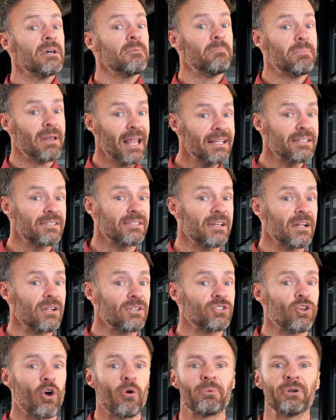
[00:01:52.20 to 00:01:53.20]
Blood
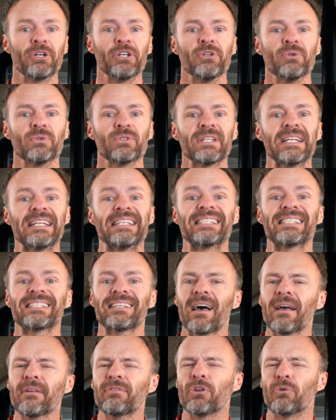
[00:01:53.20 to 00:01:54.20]
cells are produced
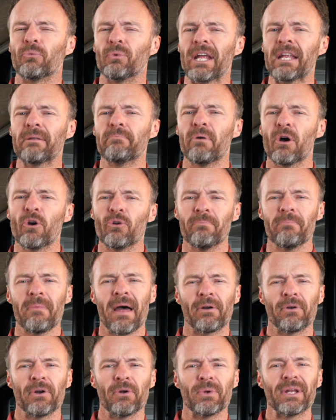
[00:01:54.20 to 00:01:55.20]
inside the red bone
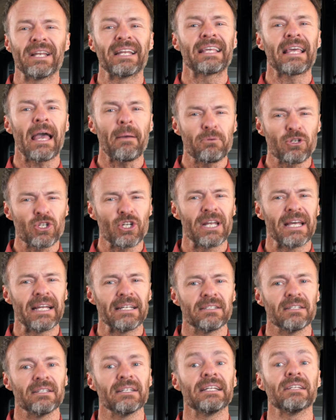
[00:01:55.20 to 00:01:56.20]
marrow
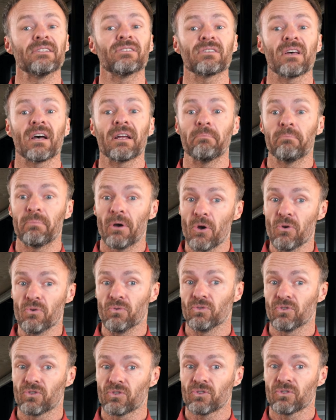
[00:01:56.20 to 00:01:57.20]
encapsulated inside
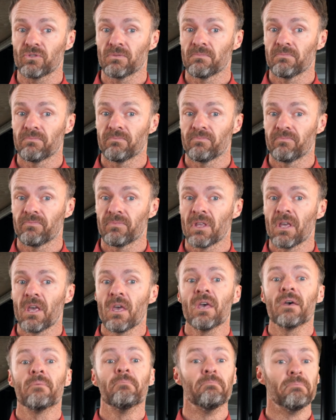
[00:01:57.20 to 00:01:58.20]
bones.
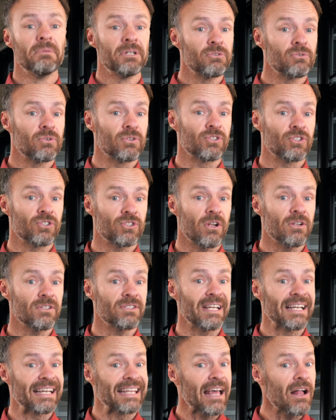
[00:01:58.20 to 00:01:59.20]
Mineral salts
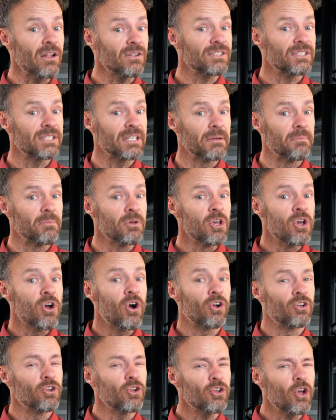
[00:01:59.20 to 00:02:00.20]
and calcium
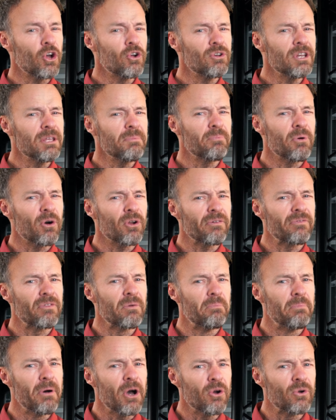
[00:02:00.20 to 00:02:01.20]
are not only part of the
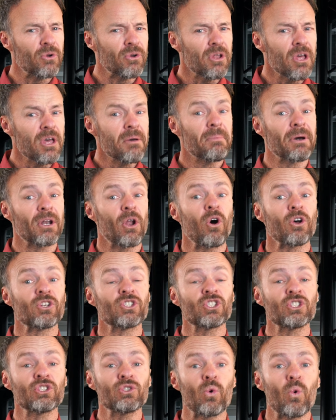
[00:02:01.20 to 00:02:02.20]
bone but are
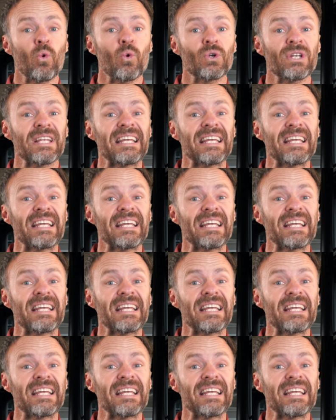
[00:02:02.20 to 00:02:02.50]
stored